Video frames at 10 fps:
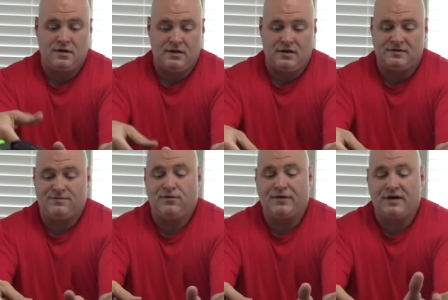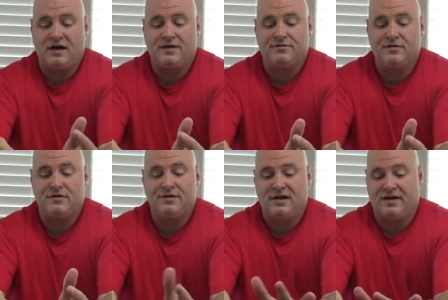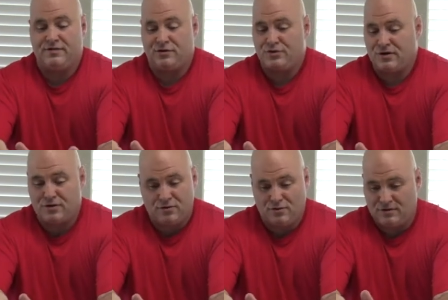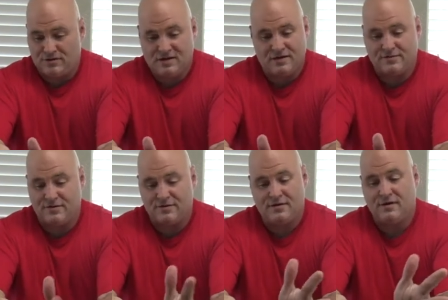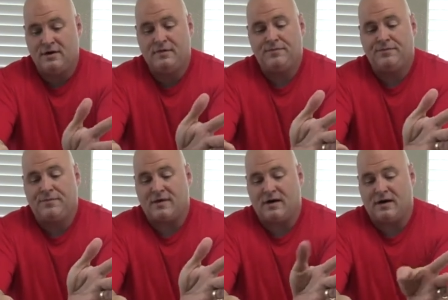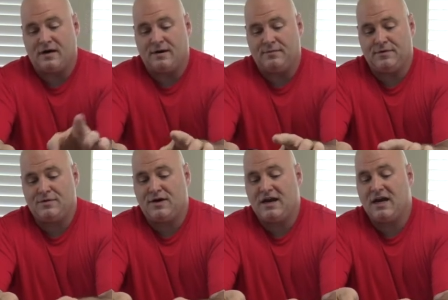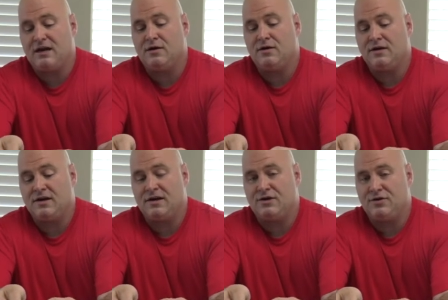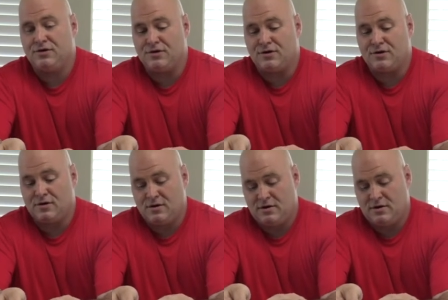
is fully covered. You have your trigger, of course, covered. You can get to your